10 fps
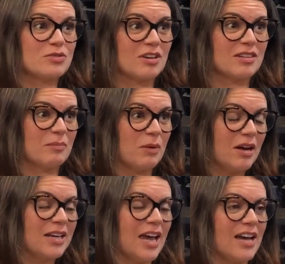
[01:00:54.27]
on the
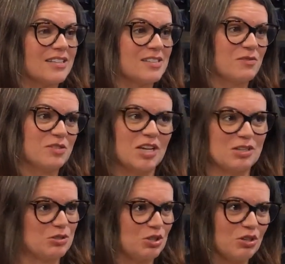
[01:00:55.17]
podcast if you take
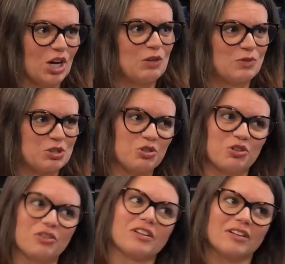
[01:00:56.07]
your shirt off, for sure.
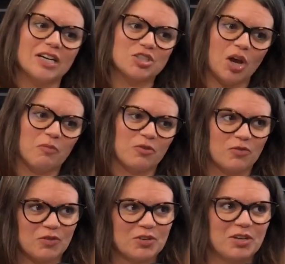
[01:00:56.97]
You're in great shape for
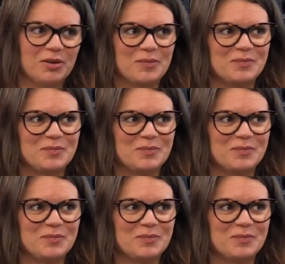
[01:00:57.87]
50.